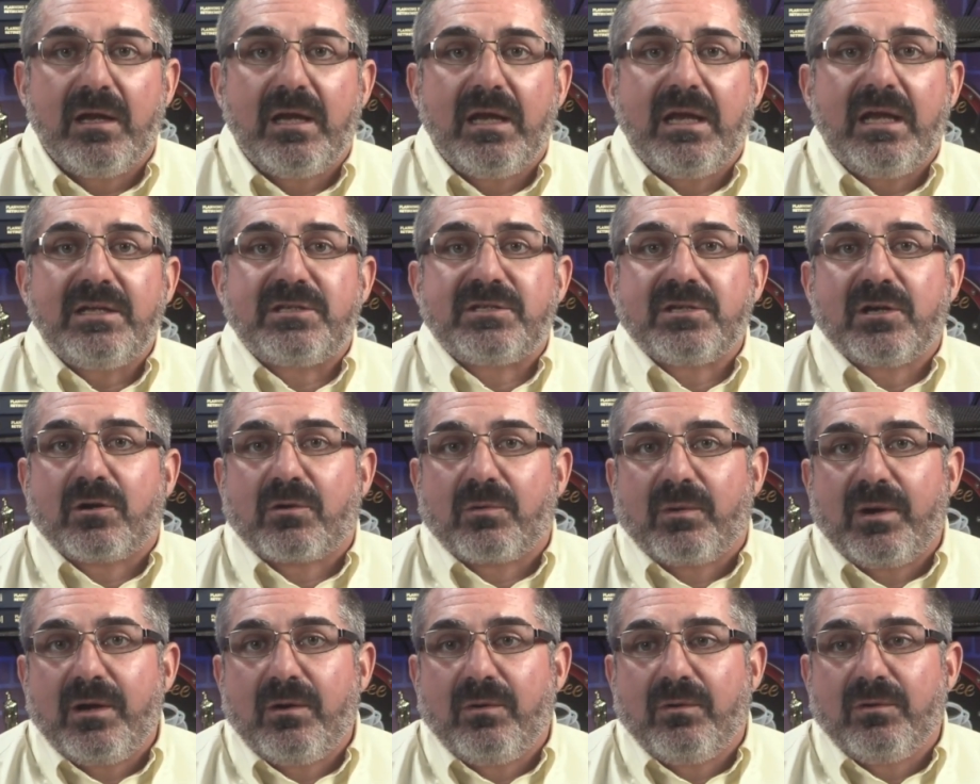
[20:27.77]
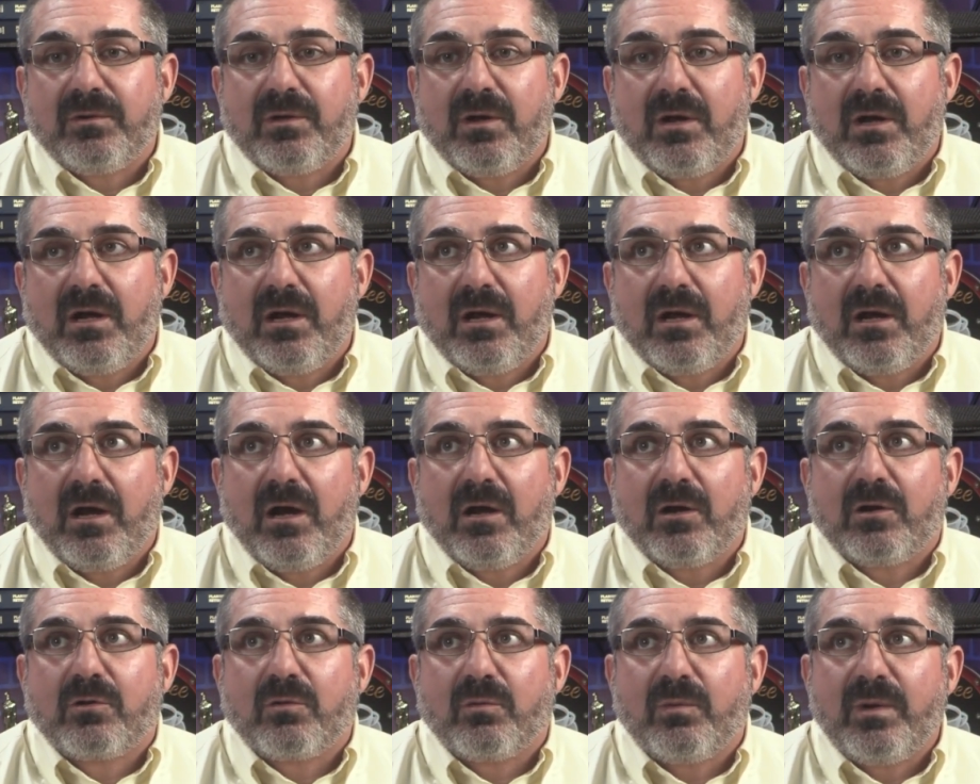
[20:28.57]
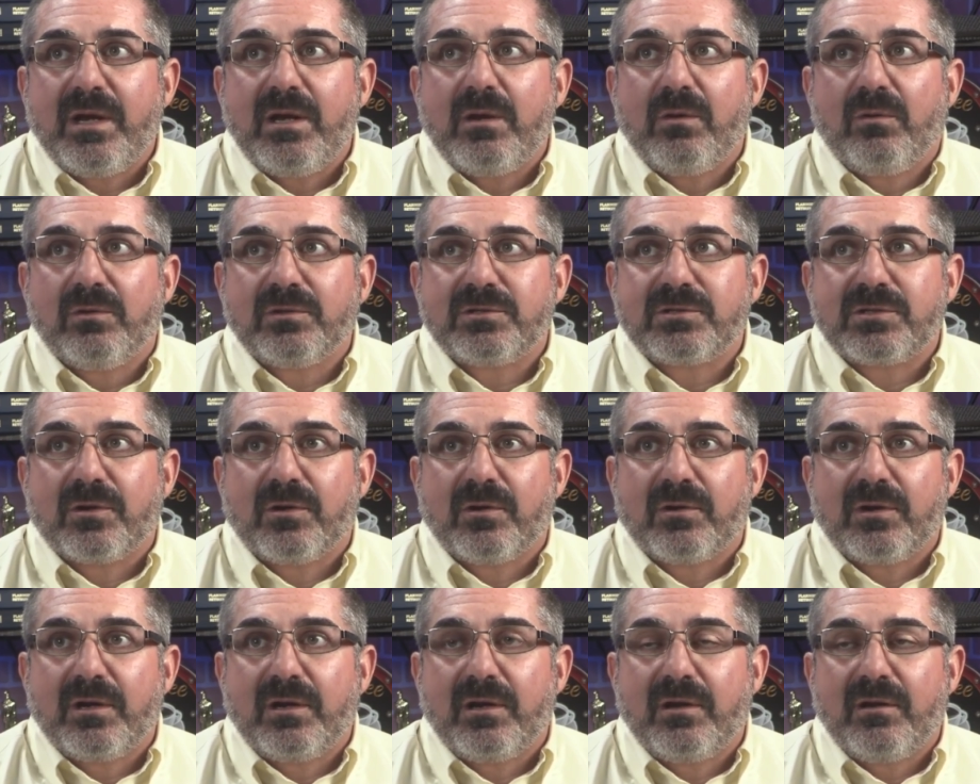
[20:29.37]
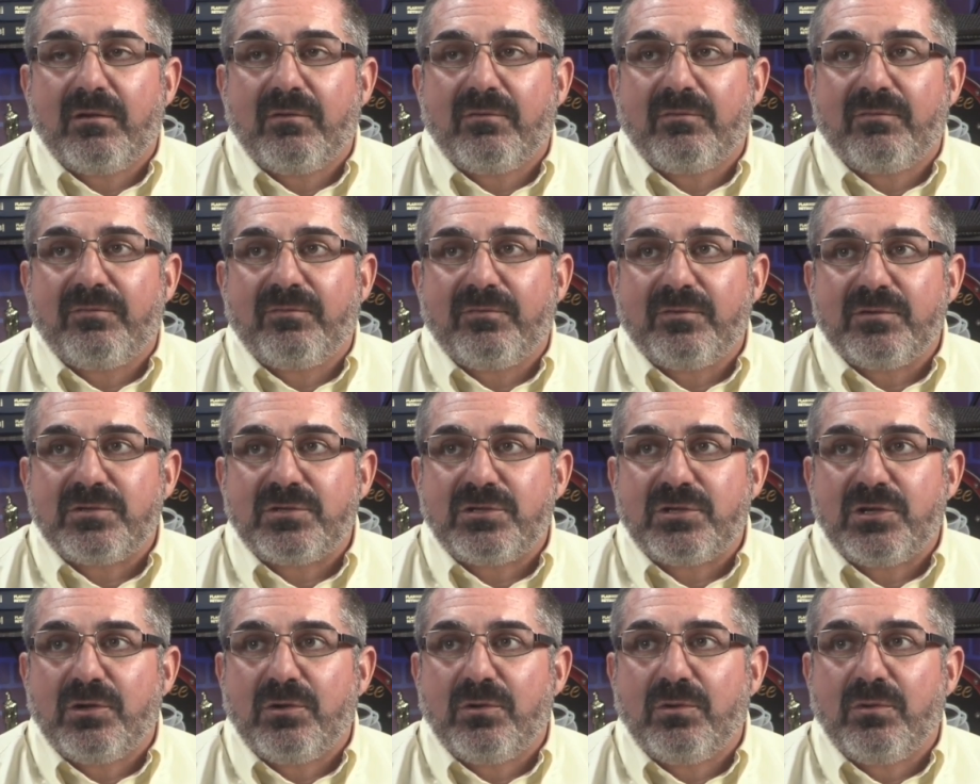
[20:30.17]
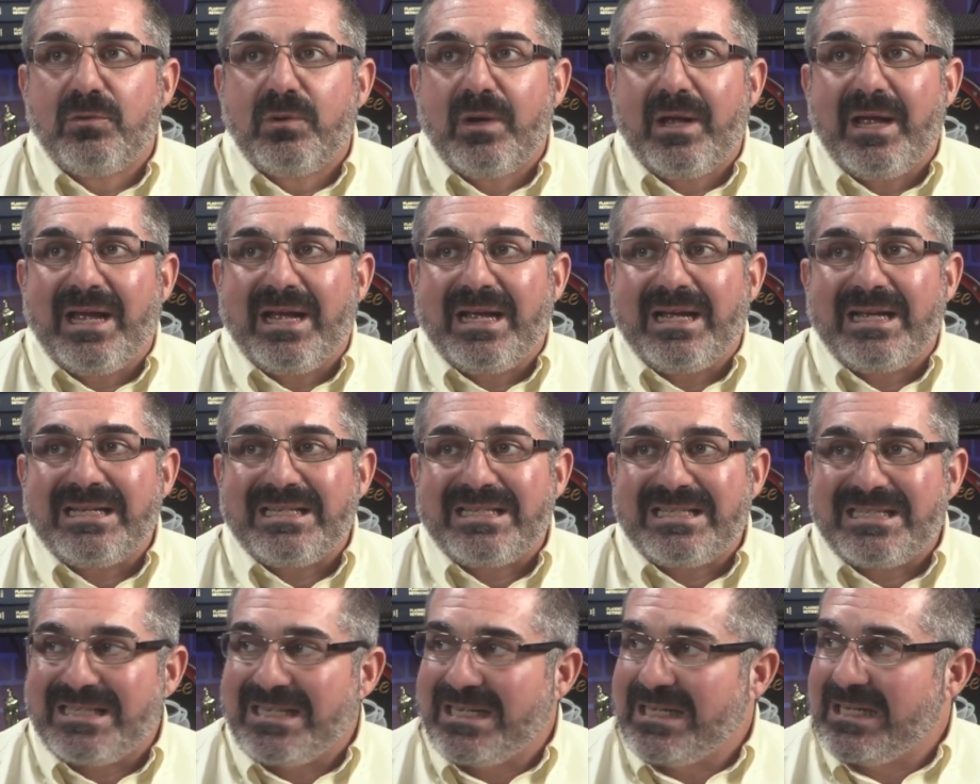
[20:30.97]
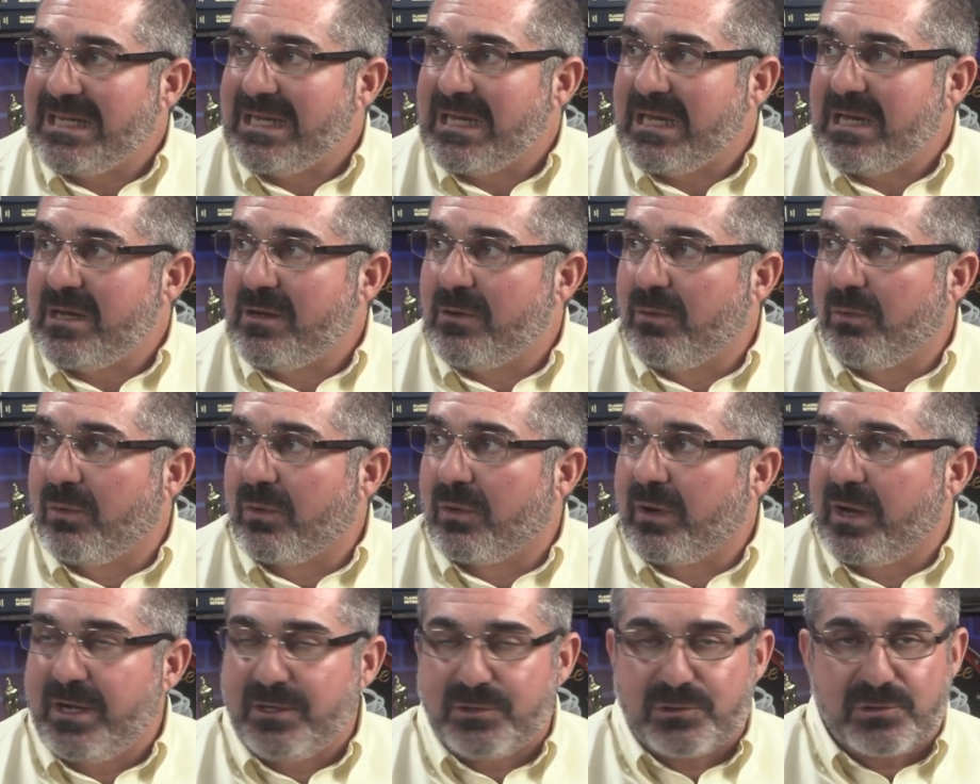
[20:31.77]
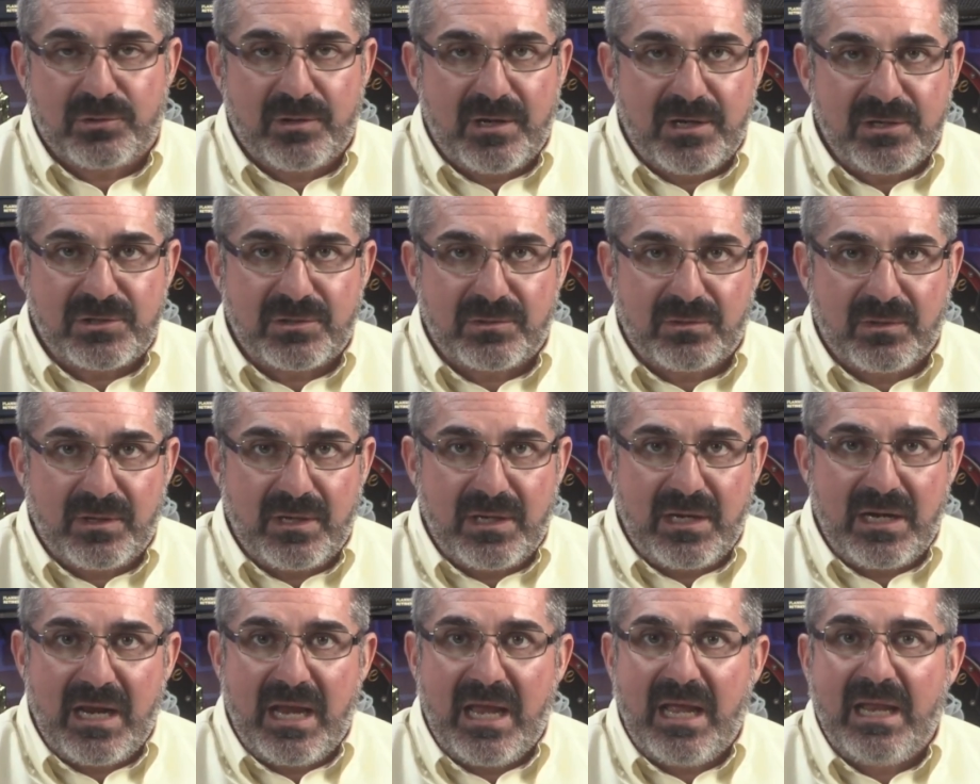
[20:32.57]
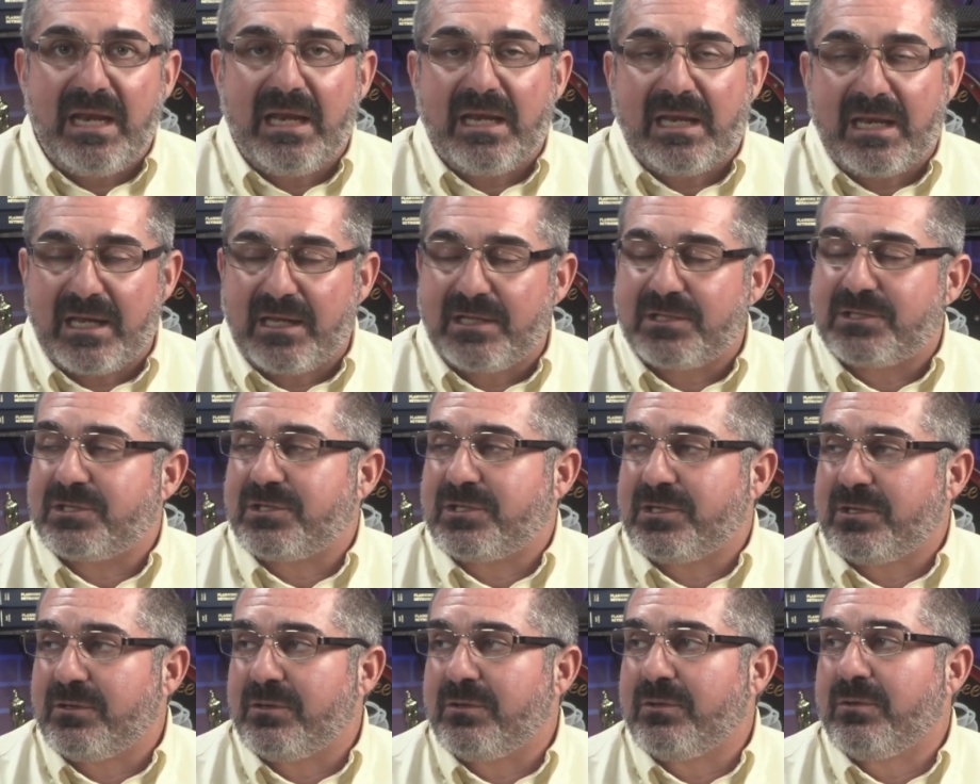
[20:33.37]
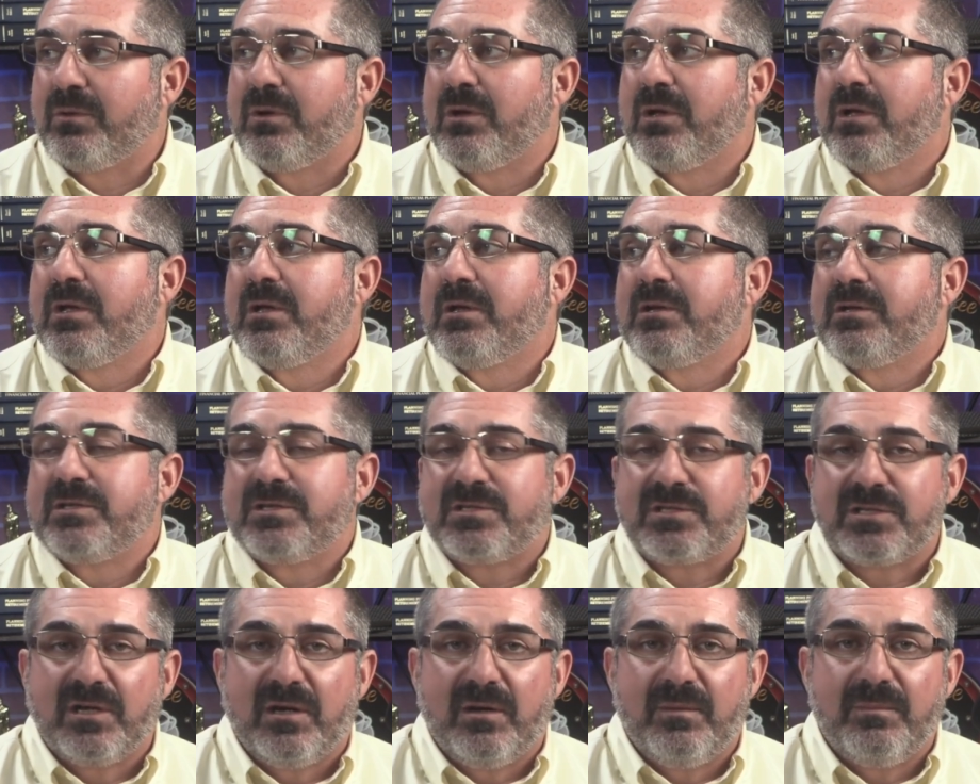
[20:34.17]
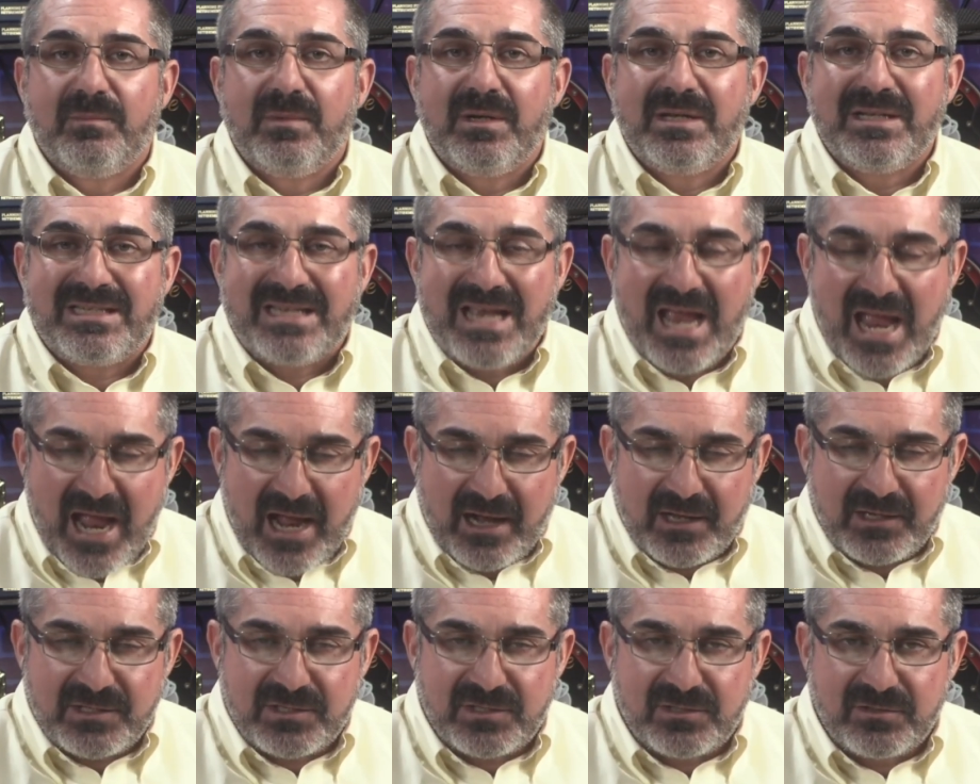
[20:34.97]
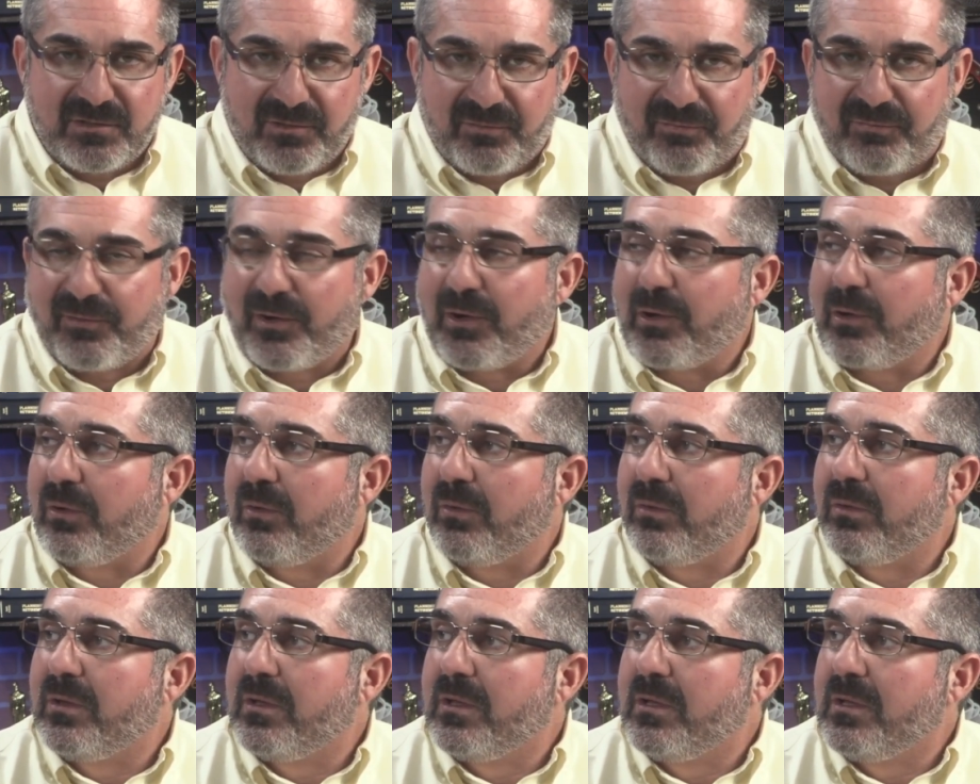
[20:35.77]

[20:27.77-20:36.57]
it's a great alternative to a CD or a treasury, and it gets you some tax deferral.